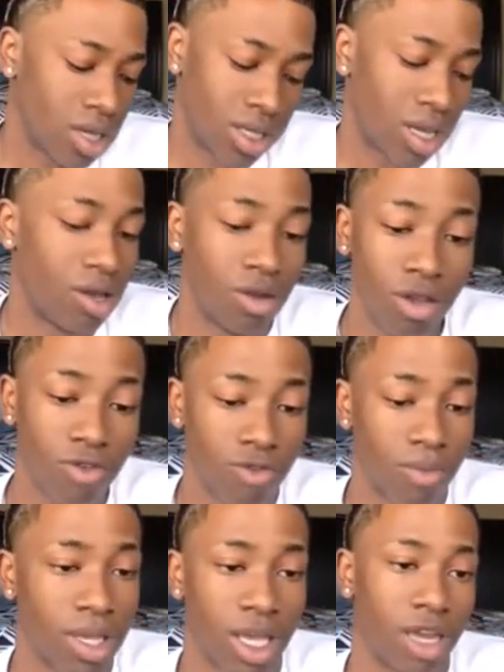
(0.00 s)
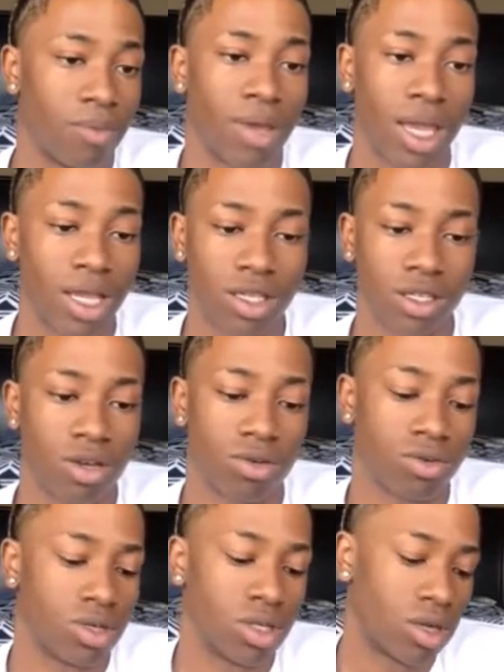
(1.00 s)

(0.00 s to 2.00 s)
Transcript: Cause I don't know you from a can of paint, so